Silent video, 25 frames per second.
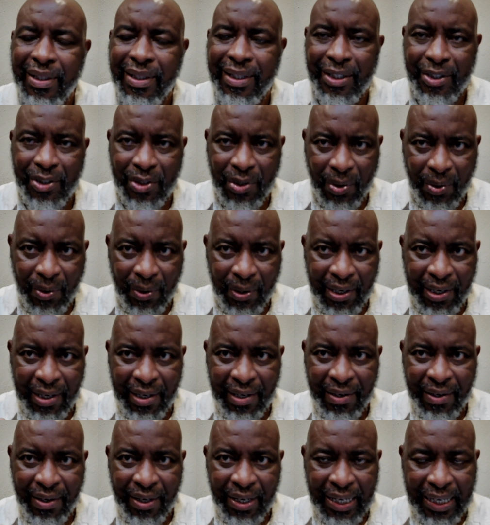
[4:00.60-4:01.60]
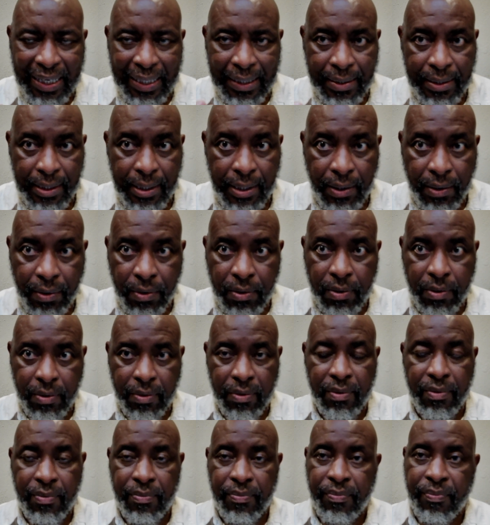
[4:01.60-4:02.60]
The Torah is the
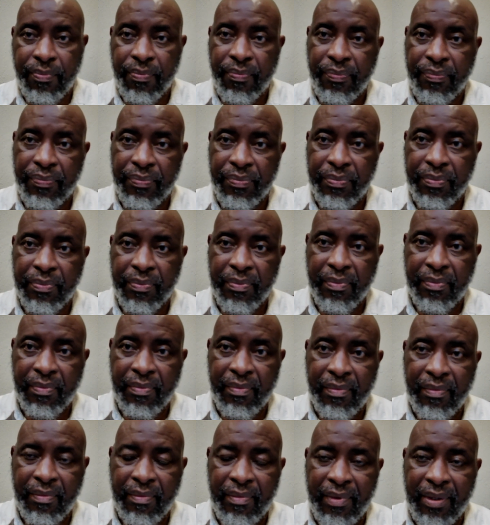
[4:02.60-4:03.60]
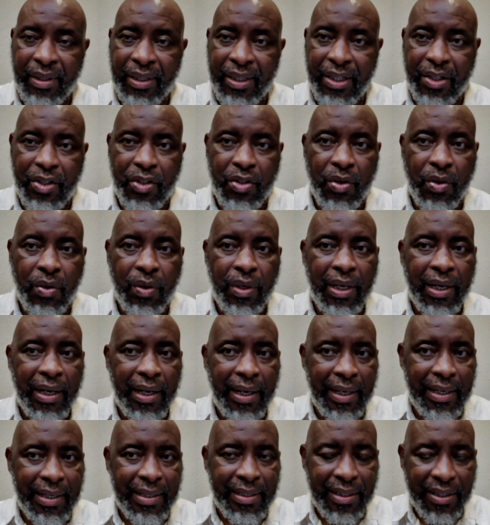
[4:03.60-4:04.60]
law. The
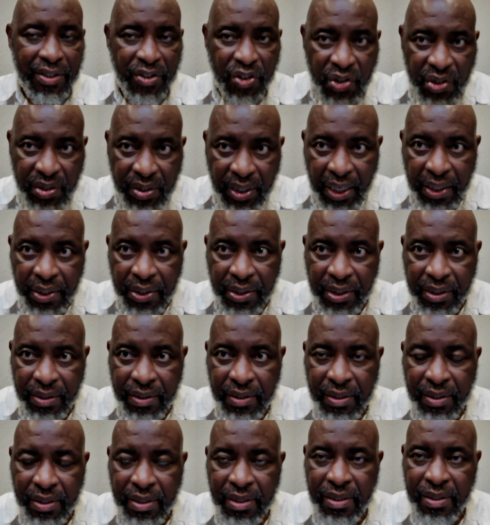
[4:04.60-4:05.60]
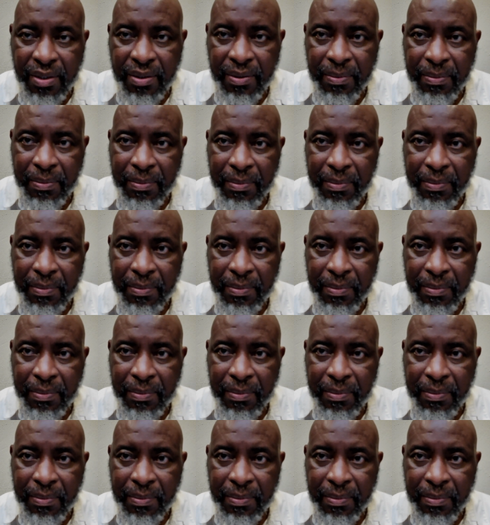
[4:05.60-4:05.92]
Torah is instructions.